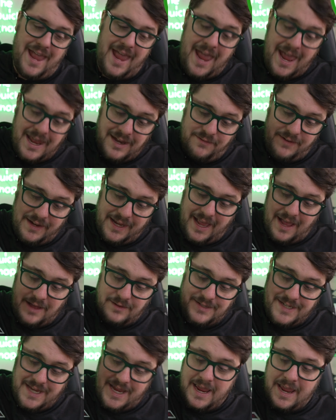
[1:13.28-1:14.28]
head of
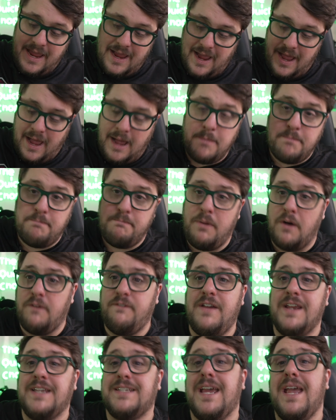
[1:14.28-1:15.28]
accounts here at
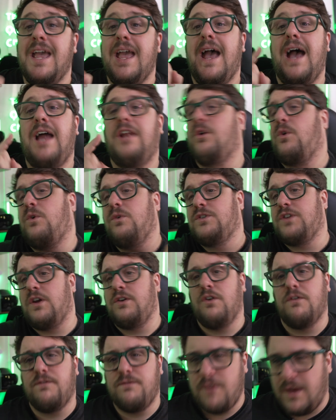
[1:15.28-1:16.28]
Boffix, and also
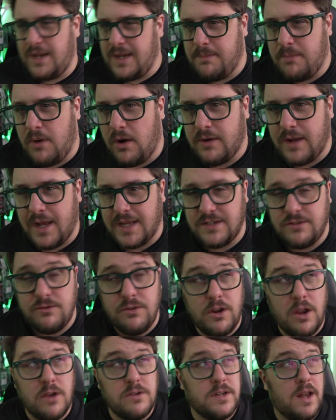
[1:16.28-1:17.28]
your friendly podcaster who
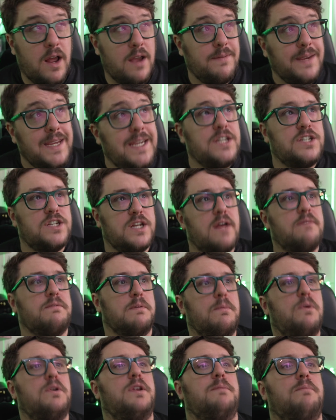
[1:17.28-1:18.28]
goes live each and every
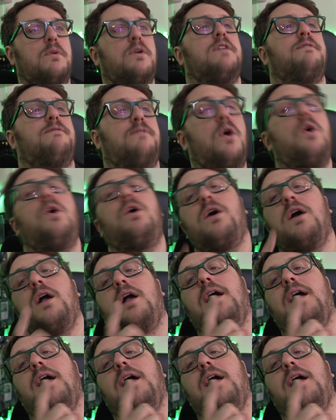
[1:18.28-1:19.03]
Monday morning for